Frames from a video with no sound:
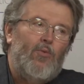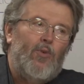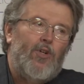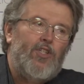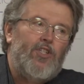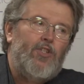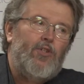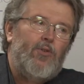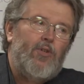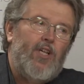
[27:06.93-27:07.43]

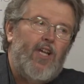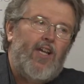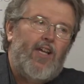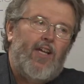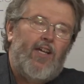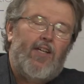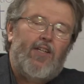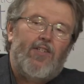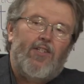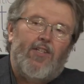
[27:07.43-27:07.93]
what you
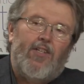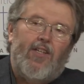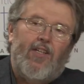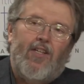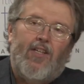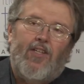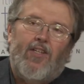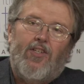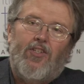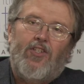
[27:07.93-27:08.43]
get
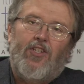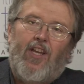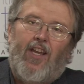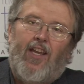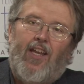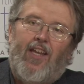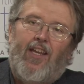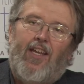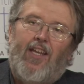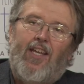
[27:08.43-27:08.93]
is
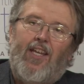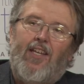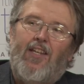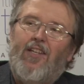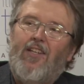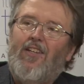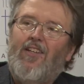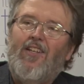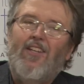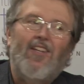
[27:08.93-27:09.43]

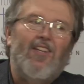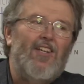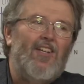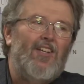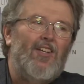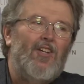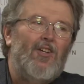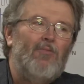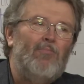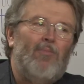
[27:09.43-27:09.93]

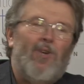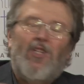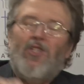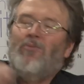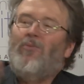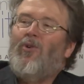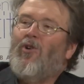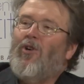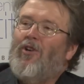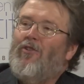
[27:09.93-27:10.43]
a
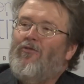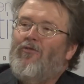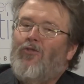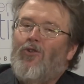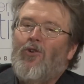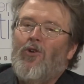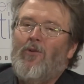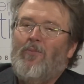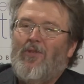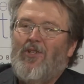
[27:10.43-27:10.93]
much more
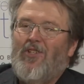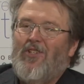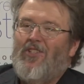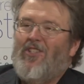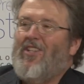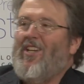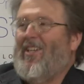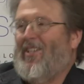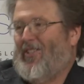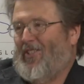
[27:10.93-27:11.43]
informed
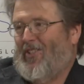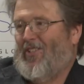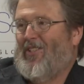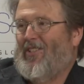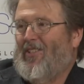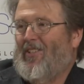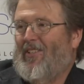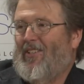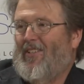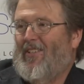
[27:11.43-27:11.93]

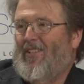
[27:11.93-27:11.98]
sense